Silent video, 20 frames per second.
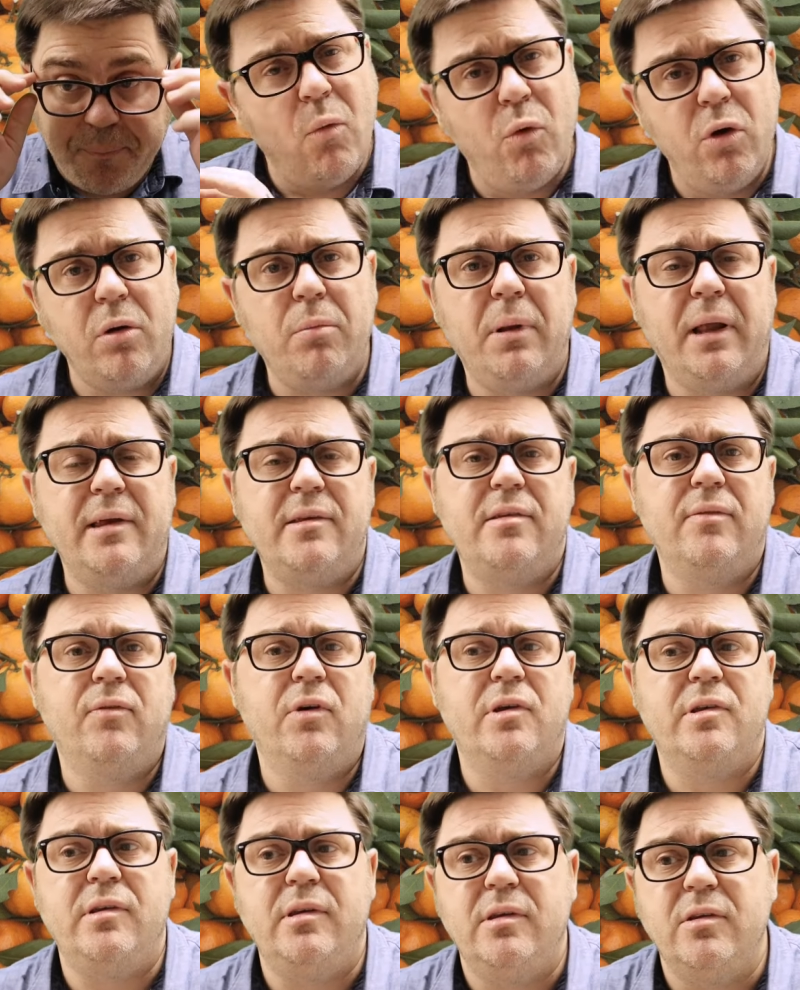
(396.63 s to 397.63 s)
Workplace
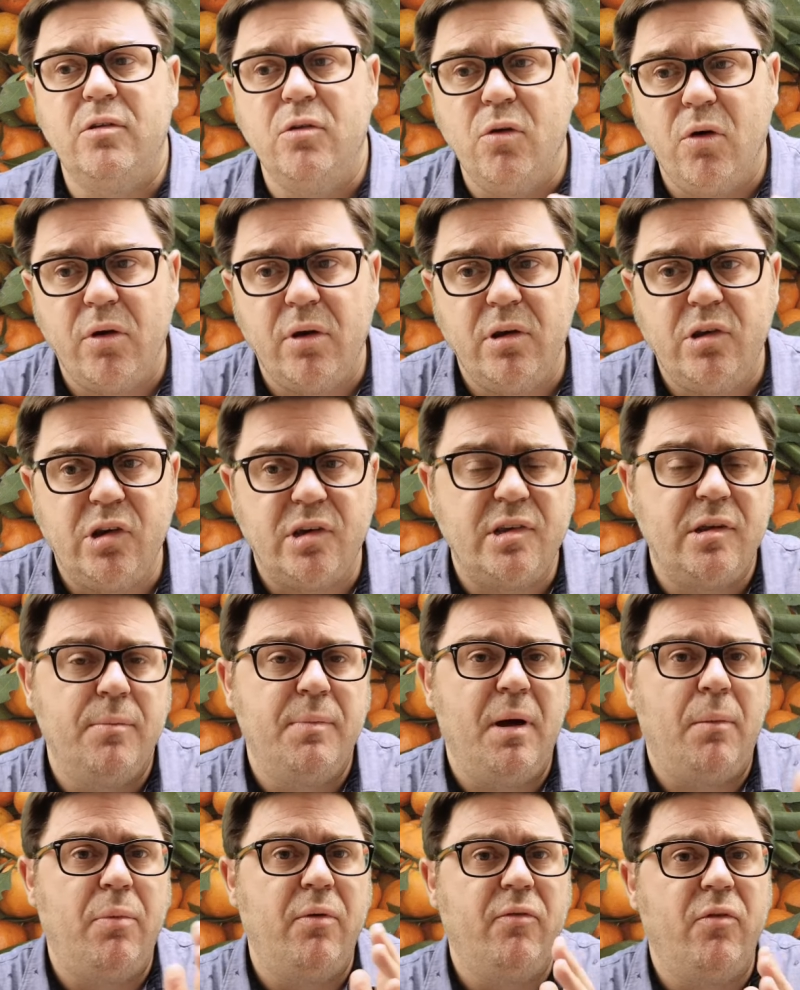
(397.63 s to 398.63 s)
diversity is not just
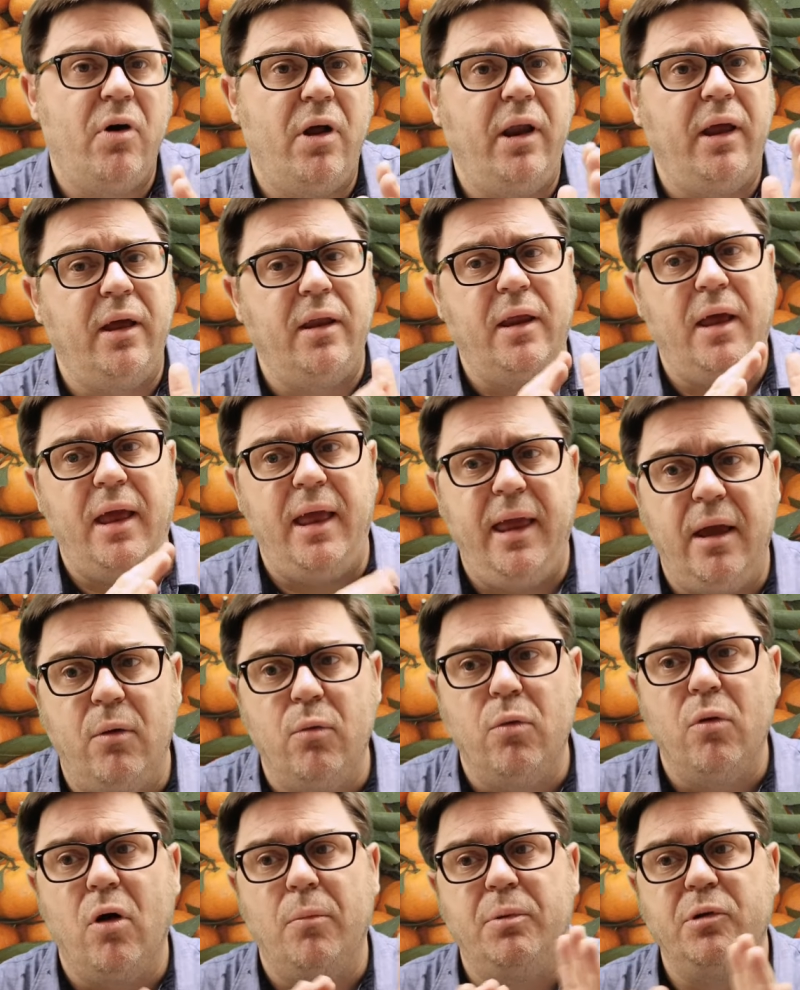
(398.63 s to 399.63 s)
about providing an
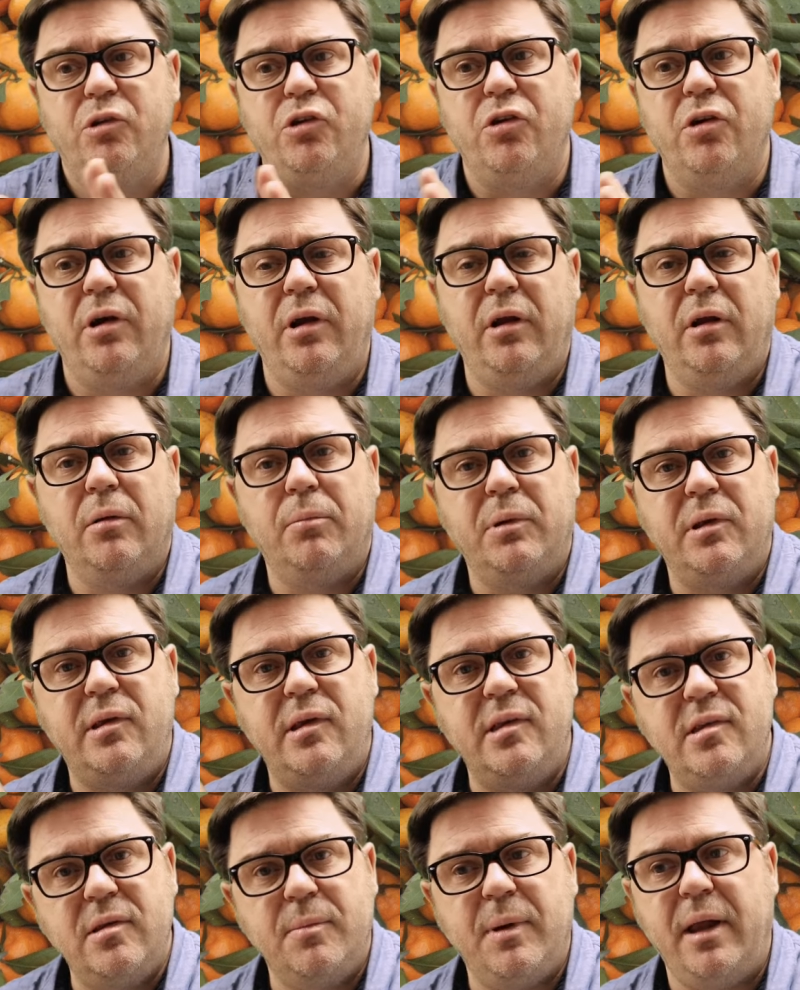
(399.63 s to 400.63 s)
equal opportunity to
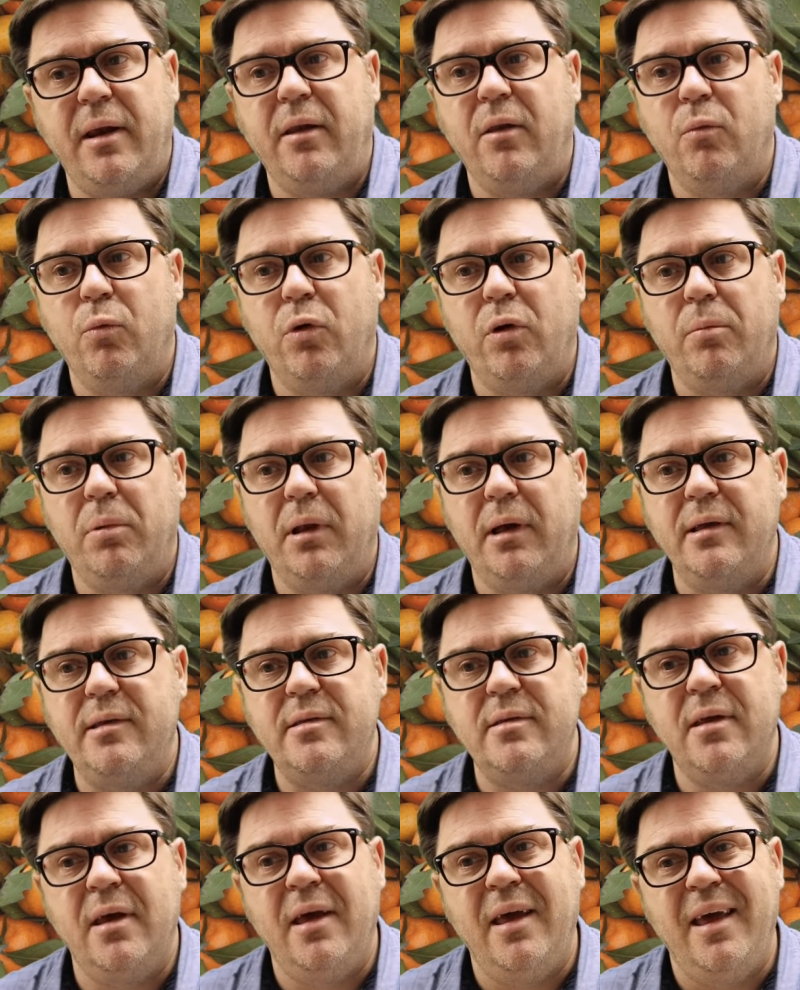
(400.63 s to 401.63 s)
participate in the
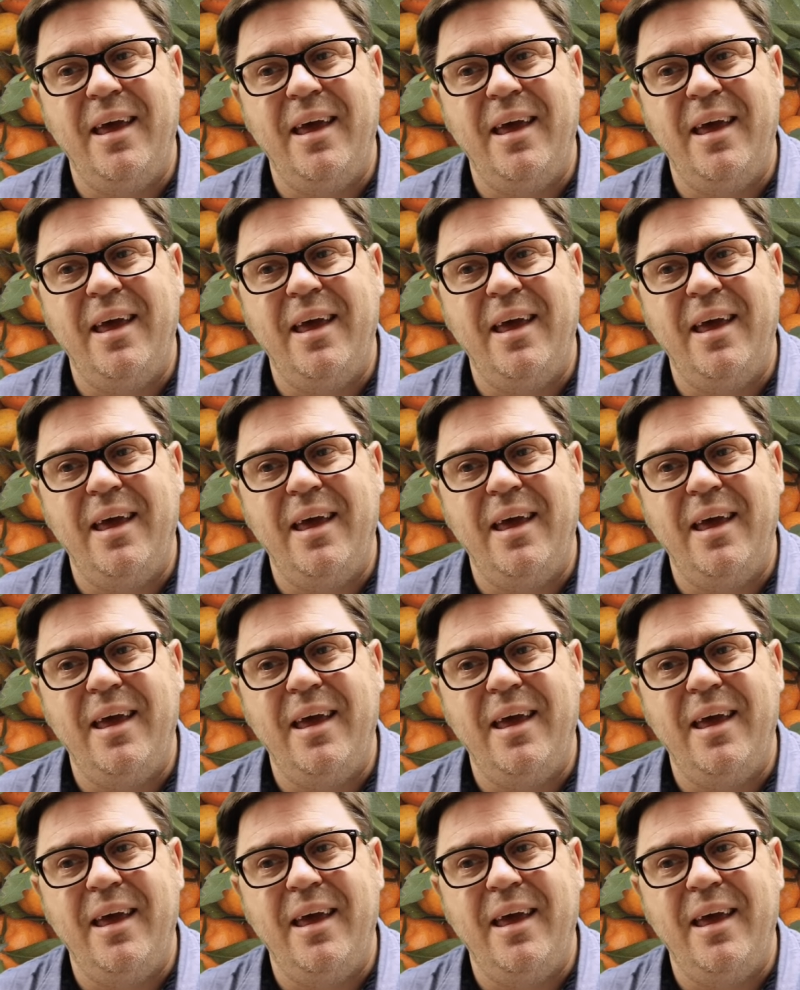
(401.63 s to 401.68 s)
workplace.